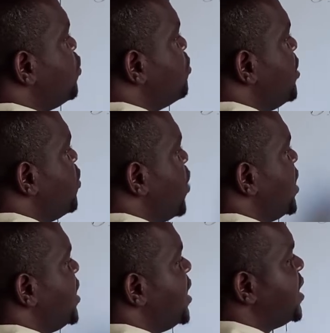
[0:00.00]
You bring
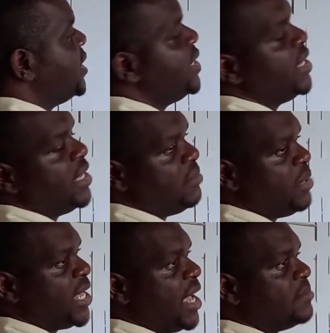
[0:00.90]
1 here, it
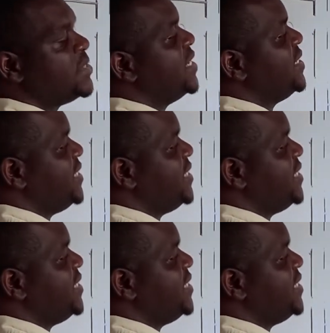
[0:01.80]
becomes